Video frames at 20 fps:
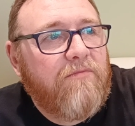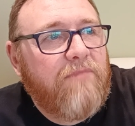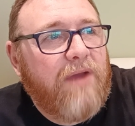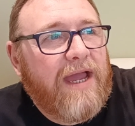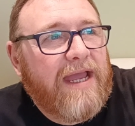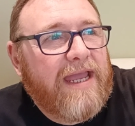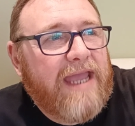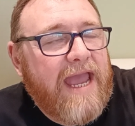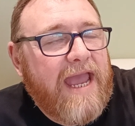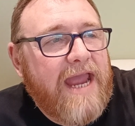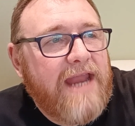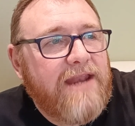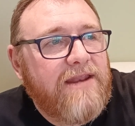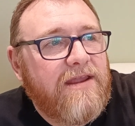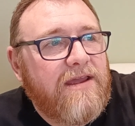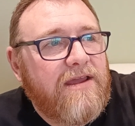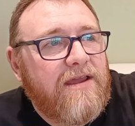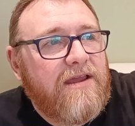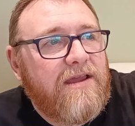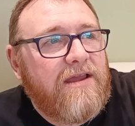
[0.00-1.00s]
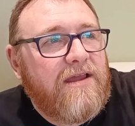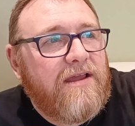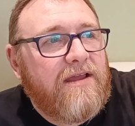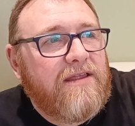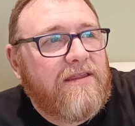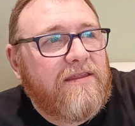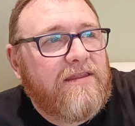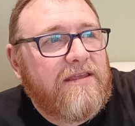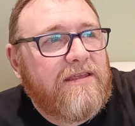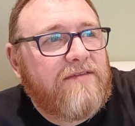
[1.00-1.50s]
But again,
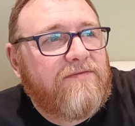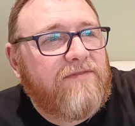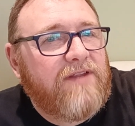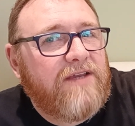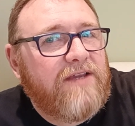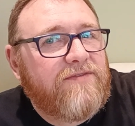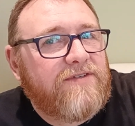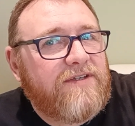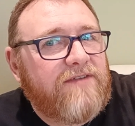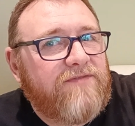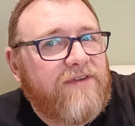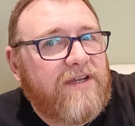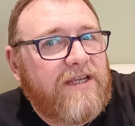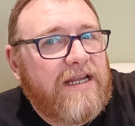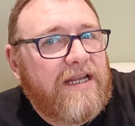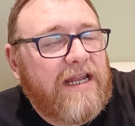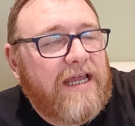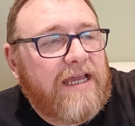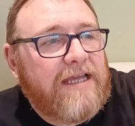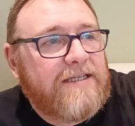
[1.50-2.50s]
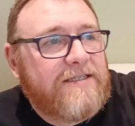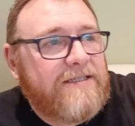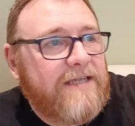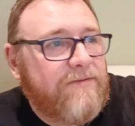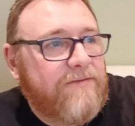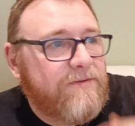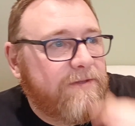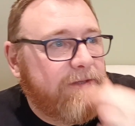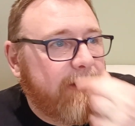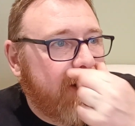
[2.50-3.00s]
these flavours are very light,
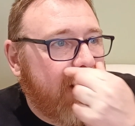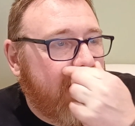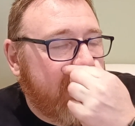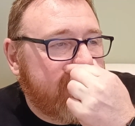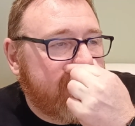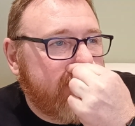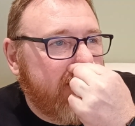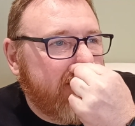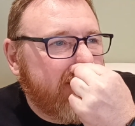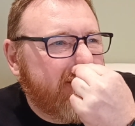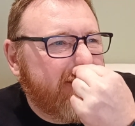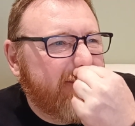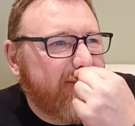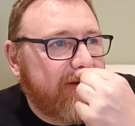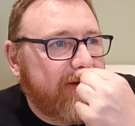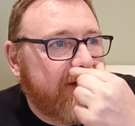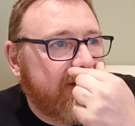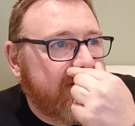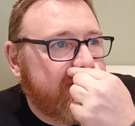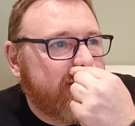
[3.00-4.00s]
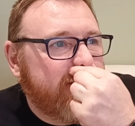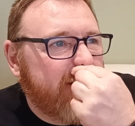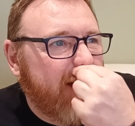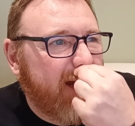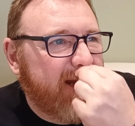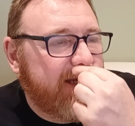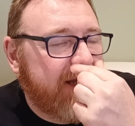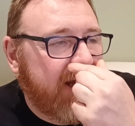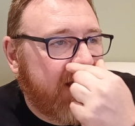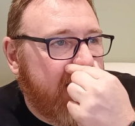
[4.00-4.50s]
same with your accent sweetness,
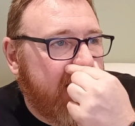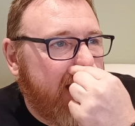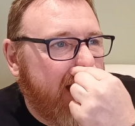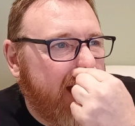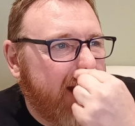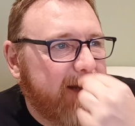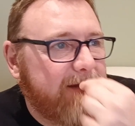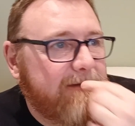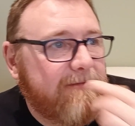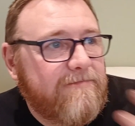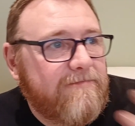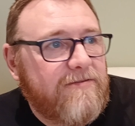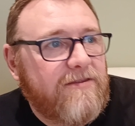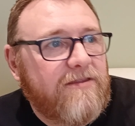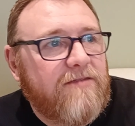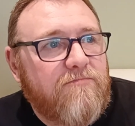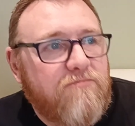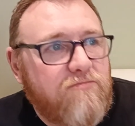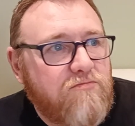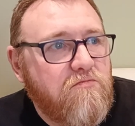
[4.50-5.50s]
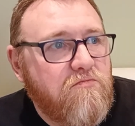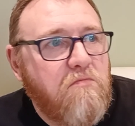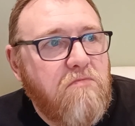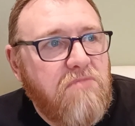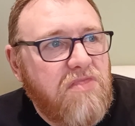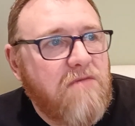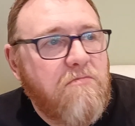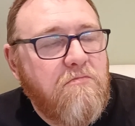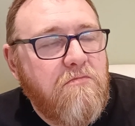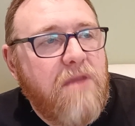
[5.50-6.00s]
and again,
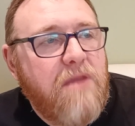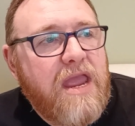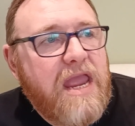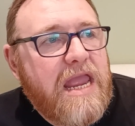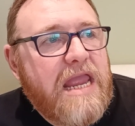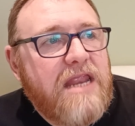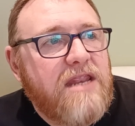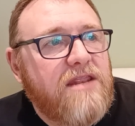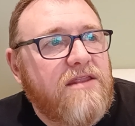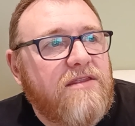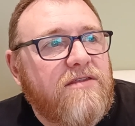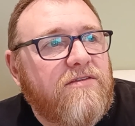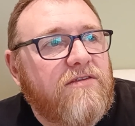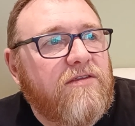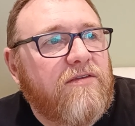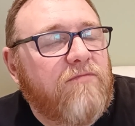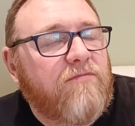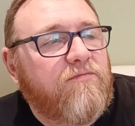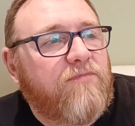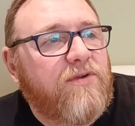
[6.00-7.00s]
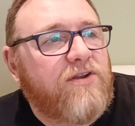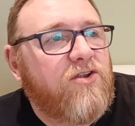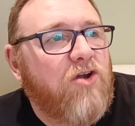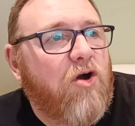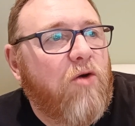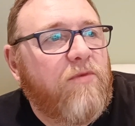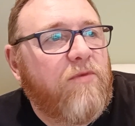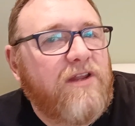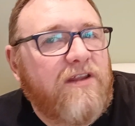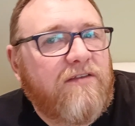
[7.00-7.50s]
the main
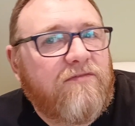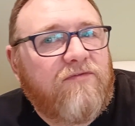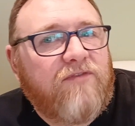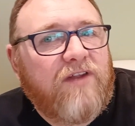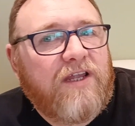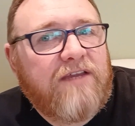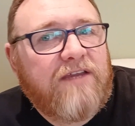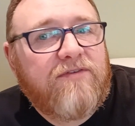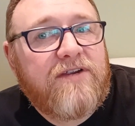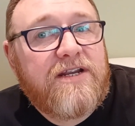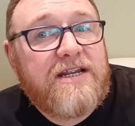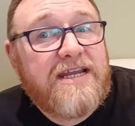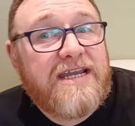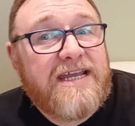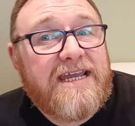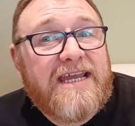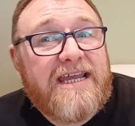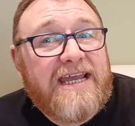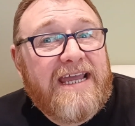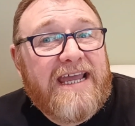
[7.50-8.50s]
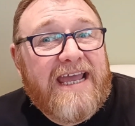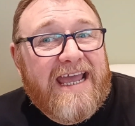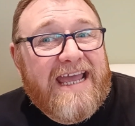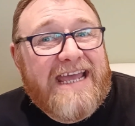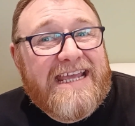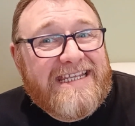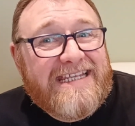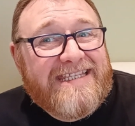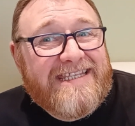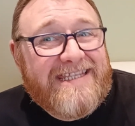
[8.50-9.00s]
predominant flavour
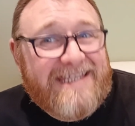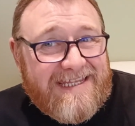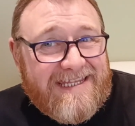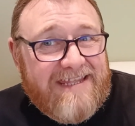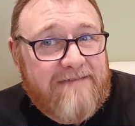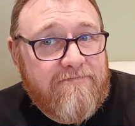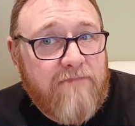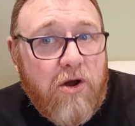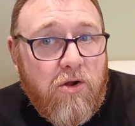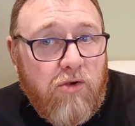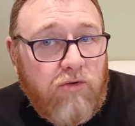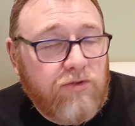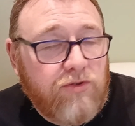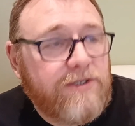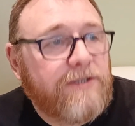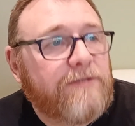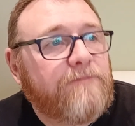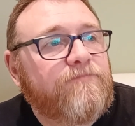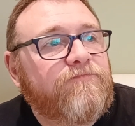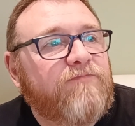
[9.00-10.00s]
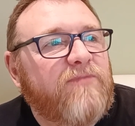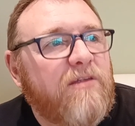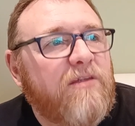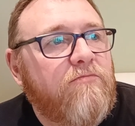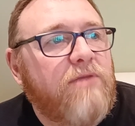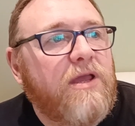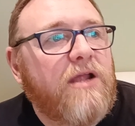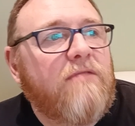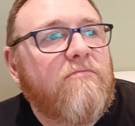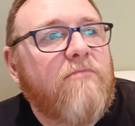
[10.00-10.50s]
is the malt, the
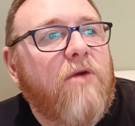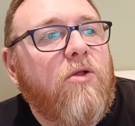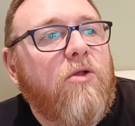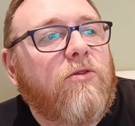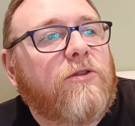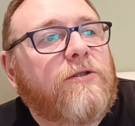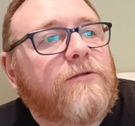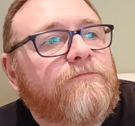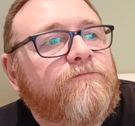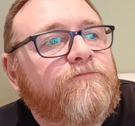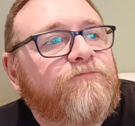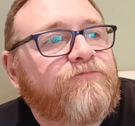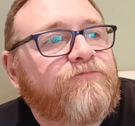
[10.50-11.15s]
pale malt